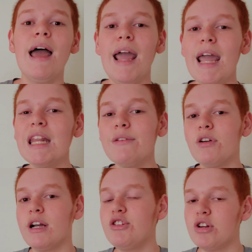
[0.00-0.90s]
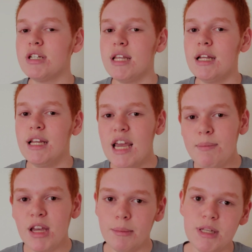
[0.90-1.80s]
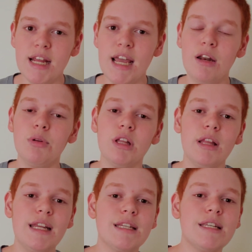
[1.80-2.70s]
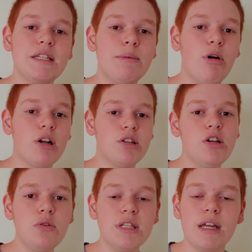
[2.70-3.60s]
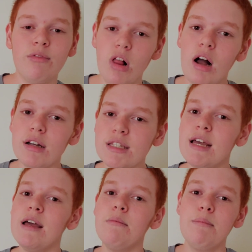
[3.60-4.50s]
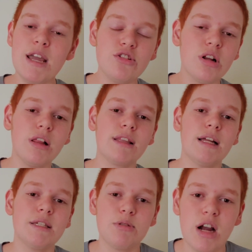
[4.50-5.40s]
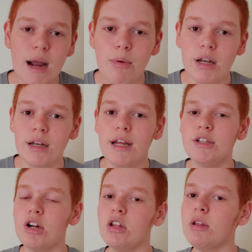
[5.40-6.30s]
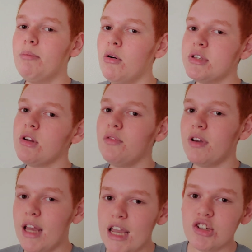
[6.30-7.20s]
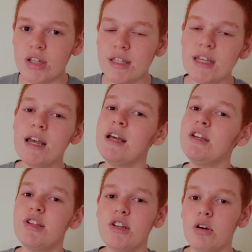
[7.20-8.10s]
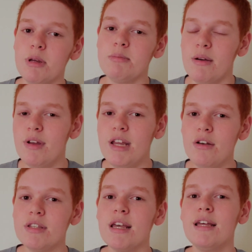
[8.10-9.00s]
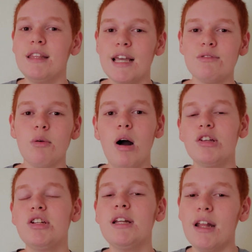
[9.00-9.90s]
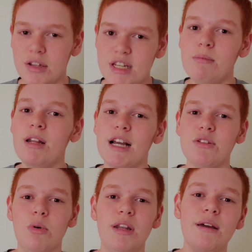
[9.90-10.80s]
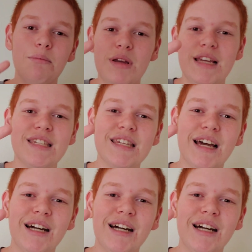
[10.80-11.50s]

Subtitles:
And if you're interested in keeping up to date with the latest Disney Parks news and vlogs, make sure to click that subscribe button and turn on the post notifications so you don't miss my videos. Thanks for watching, and I'll see you in my next one. Peace.